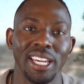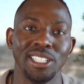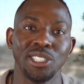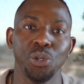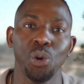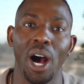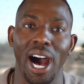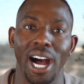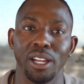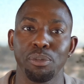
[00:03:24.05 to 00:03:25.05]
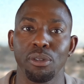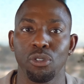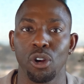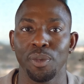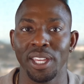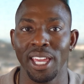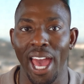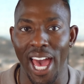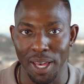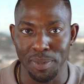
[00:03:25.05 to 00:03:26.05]
into high performing
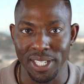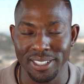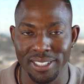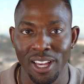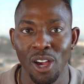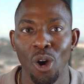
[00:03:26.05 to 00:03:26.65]
habits.